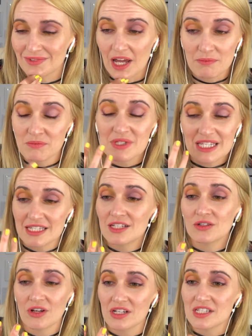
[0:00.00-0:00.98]
I'm
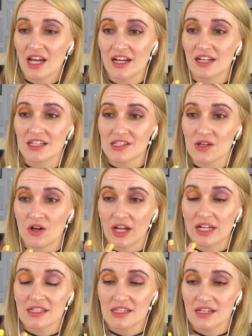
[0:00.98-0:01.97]
still not tired of this song.
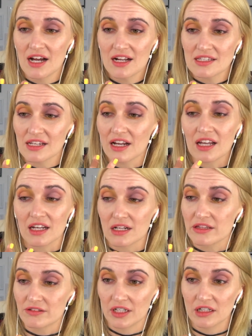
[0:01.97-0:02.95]
It starts and I get a
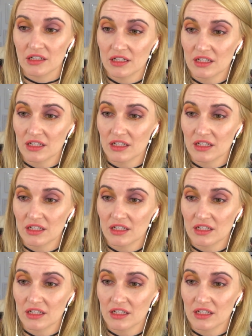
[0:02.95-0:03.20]
thrill.